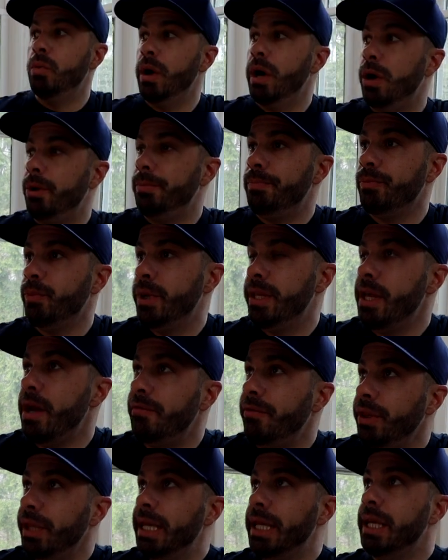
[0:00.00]
Well, we
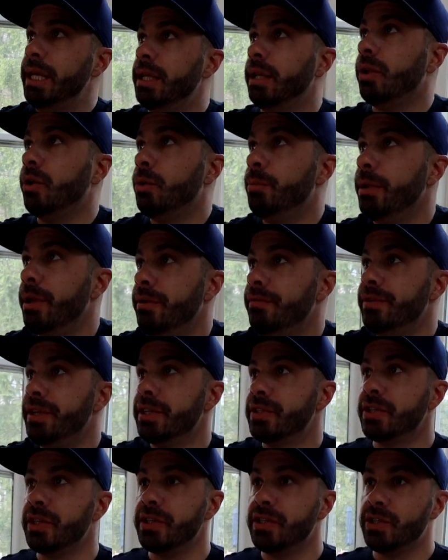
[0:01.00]
definitely need a little bit of
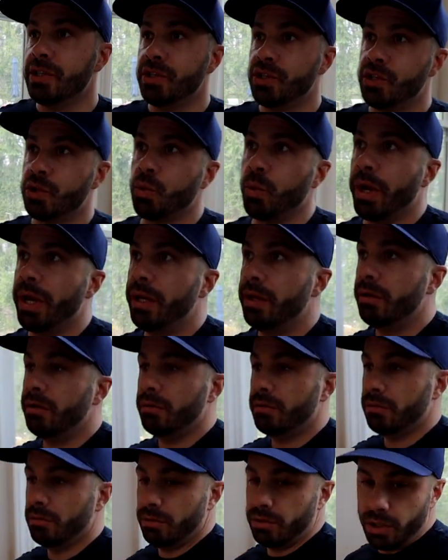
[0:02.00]
distance to swing.
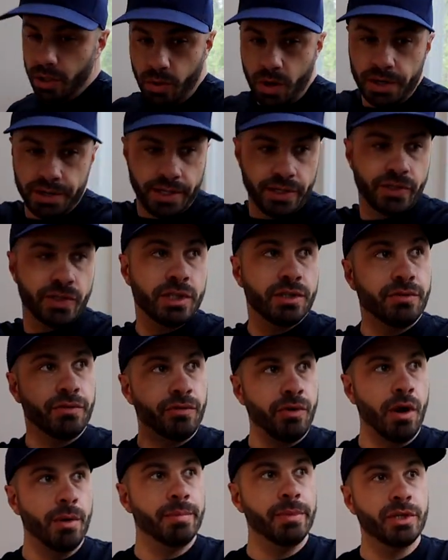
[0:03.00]
So our distance
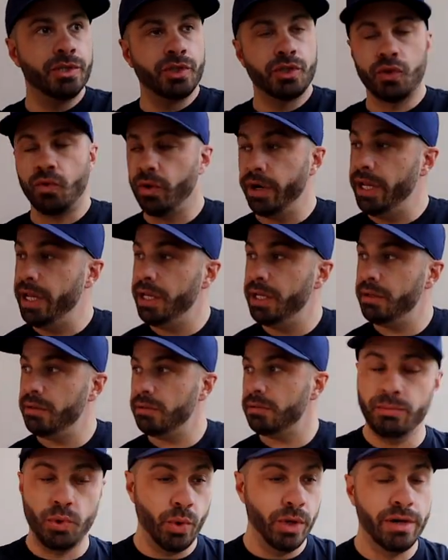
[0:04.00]
from the
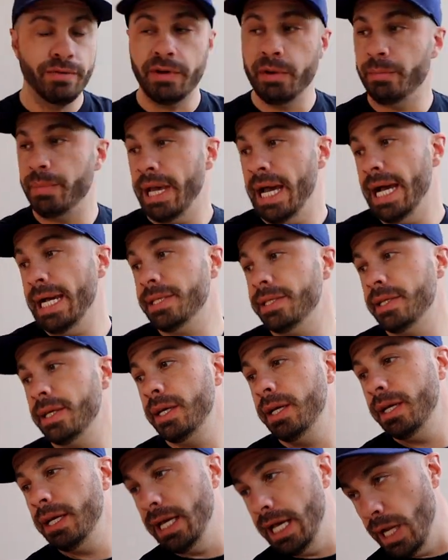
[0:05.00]
screen, point of impact,
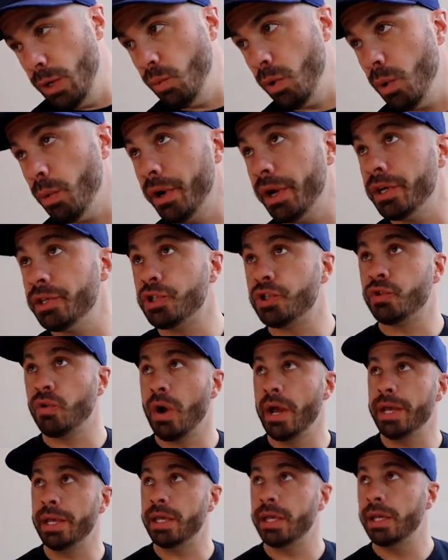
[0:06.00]
and where we're gonna
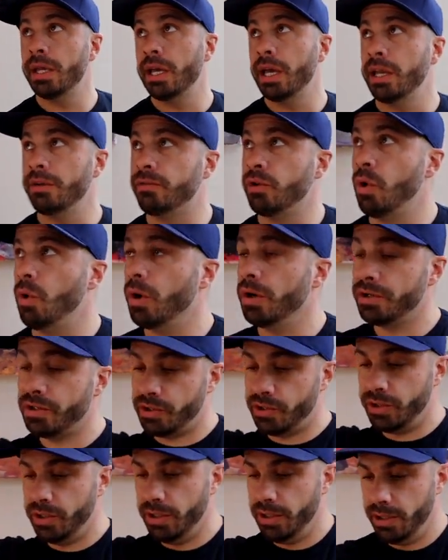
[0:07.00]
strike. And of
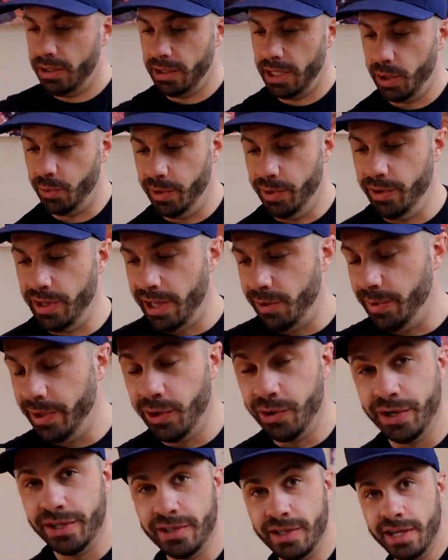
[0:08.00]
course, like we, like we
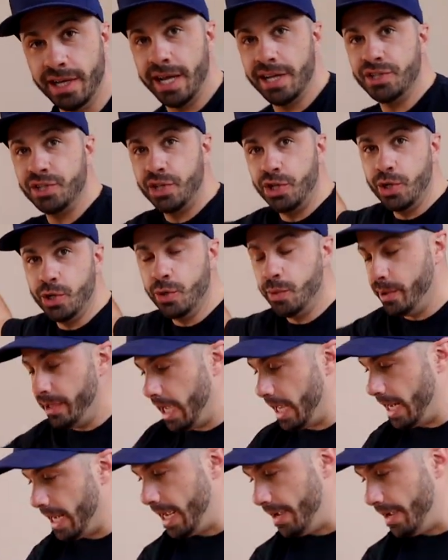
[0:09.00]
learned in, in H Q, we gotta